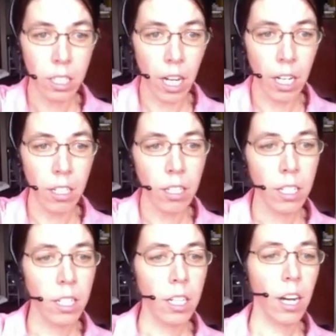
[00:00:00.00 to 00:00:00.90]
Okay?
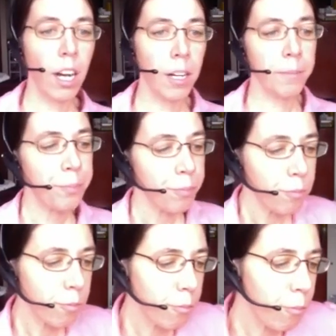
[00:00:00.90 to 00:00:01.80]

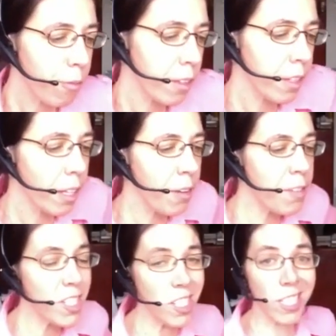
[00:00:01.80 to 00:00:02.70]

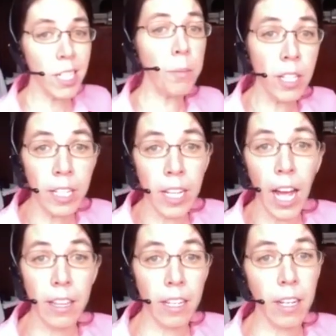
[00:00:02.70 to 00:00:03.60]
If it's cheaper than
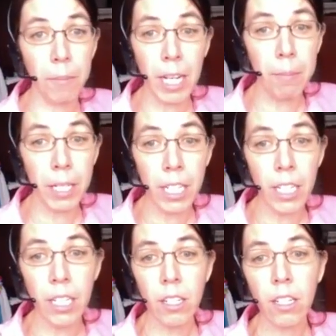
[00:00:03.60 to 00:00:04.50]
that, then it might
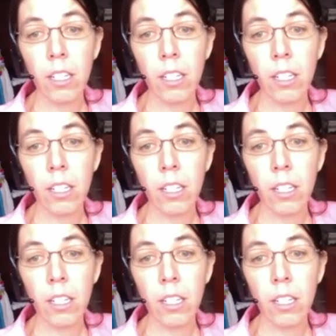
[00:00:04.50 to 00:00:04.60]
be